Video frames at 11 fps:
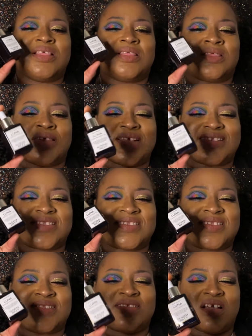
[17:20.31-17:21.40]
This
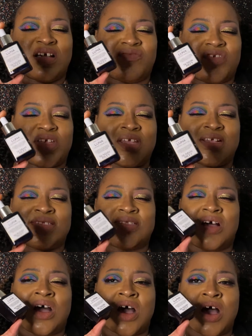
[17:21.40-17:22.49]
stuff is
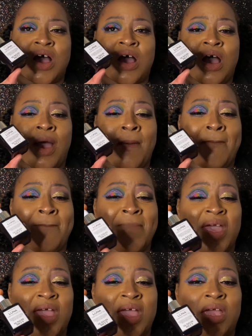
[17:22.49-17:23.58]

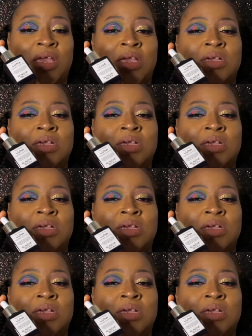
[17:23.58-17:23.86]
amazing.